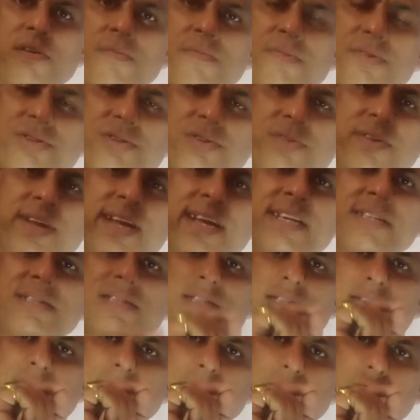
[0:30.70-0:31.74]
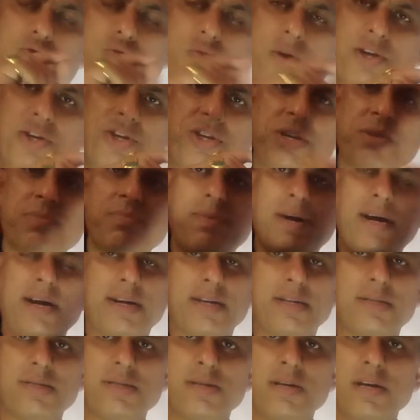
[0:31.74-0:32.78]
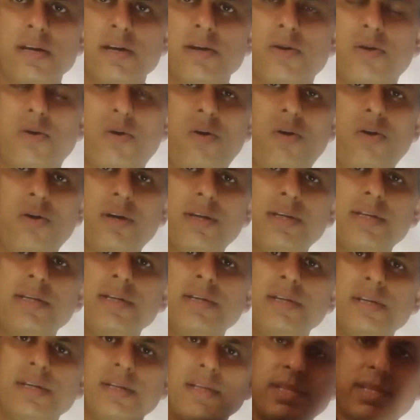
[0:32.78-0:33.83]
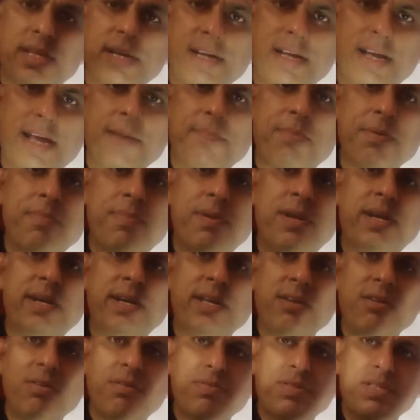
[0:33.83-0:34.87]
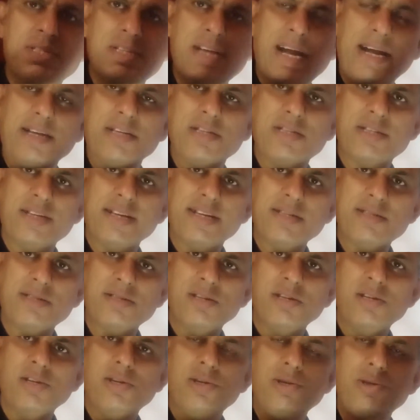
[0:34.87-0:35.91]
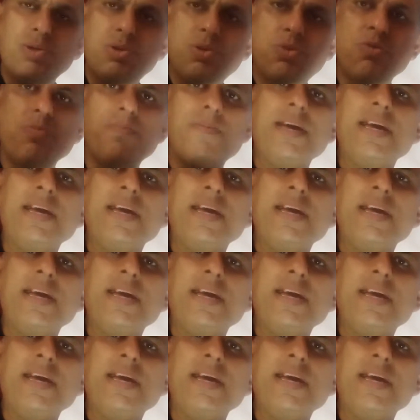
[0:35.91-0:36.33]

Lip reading: which raise some question marks on the capability of statistics to